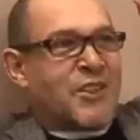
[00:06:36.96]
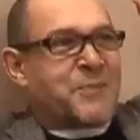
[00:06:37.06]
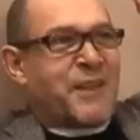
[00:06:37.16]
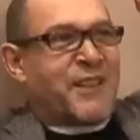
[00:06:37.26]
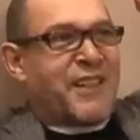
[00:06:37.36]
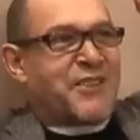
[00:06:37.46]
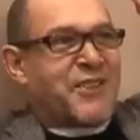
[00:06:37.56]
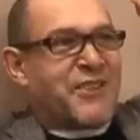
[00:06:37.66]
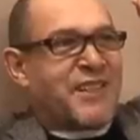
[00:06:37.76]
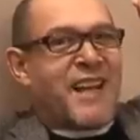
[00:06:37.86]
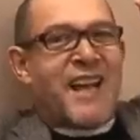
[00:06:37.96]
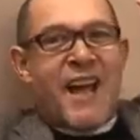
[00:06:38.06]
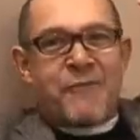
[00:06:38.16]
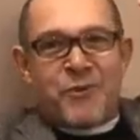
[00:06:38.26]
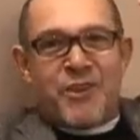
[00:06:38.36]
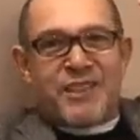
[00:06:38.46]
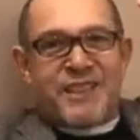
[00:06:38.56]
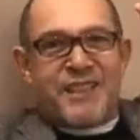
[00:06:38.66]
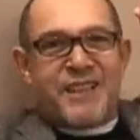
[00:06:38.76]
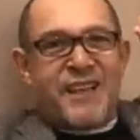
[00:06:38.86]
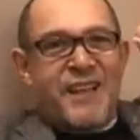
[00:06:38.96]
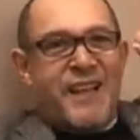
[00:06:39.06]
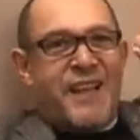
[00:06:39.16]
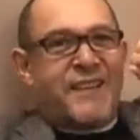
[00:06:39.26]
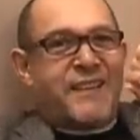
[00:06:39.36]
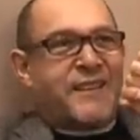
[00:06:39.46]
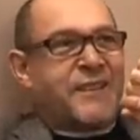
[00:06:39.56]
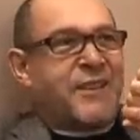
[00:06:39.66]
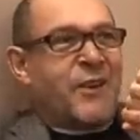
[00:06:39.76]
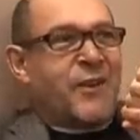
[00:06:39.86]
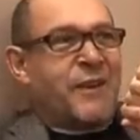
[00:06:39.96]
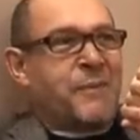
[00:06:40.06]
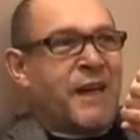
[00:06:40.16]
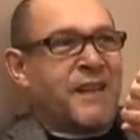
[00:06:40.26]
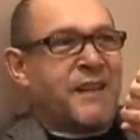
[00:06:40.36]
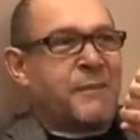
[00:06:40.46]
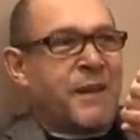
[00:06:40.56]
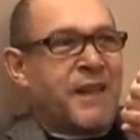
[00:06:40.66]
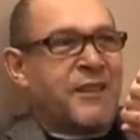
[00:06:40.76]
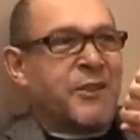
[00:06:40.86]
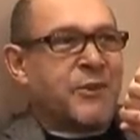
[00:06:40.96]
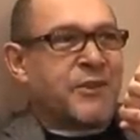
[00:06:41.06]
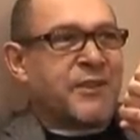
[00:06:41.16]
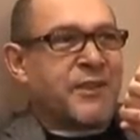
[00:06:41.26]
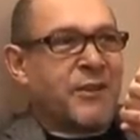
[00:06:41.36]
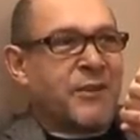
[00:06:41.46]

hospital kitchens, and I have worked in my youth. You